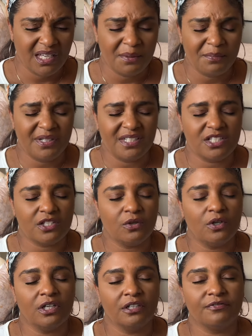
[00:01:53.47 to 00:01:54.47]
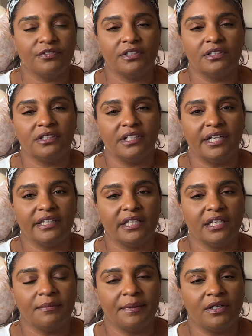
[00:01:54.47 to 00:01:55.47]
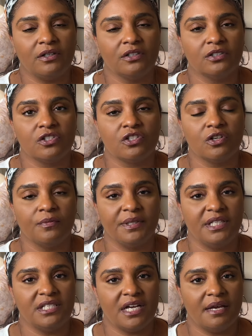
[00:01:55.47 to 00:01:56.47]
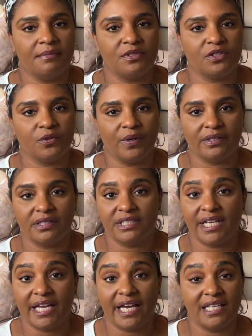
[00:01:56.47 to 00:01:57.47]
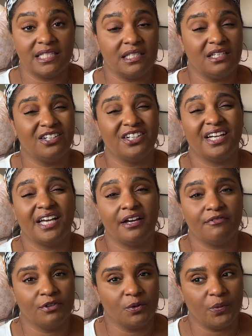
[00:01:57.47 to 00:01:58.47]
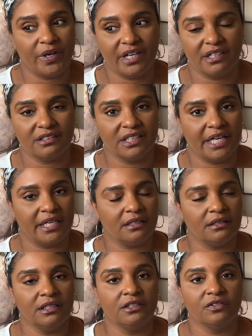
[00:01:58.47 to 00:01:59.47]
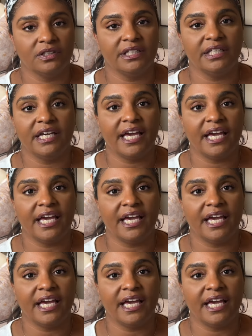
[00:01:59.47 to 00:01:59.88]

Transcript: But it's so hurtful. I think about her so many times throughout the day. I see her everywhere, like literally